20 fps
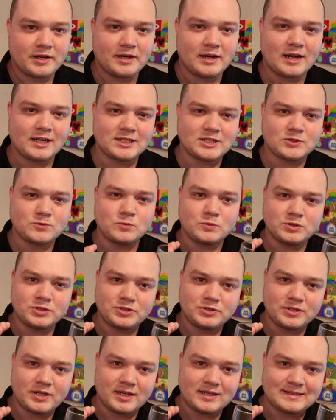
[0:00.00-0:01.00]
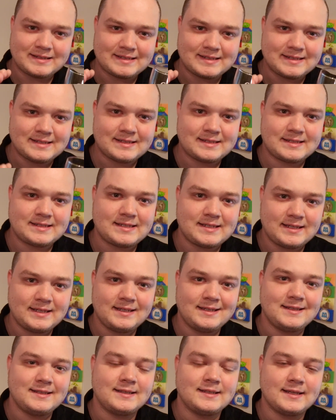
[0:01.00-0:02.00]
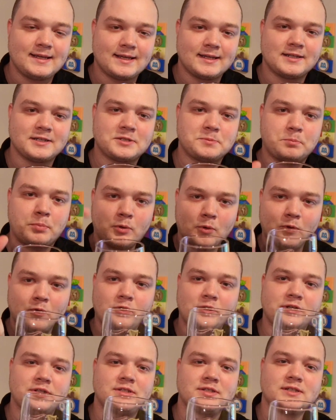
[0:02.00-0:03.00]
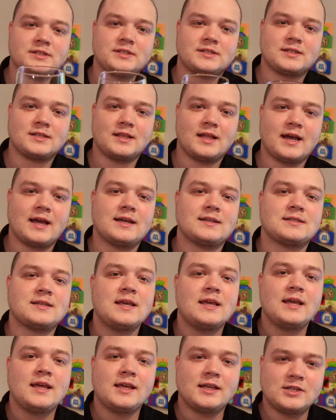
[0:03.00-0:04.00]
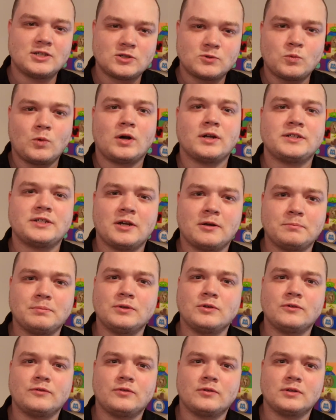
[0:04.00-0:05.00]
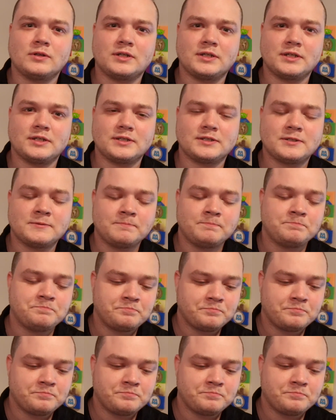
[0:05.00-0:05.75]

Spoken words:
and I just want you guys to see the Guinness pour into this glass and just watch how beautiful it is.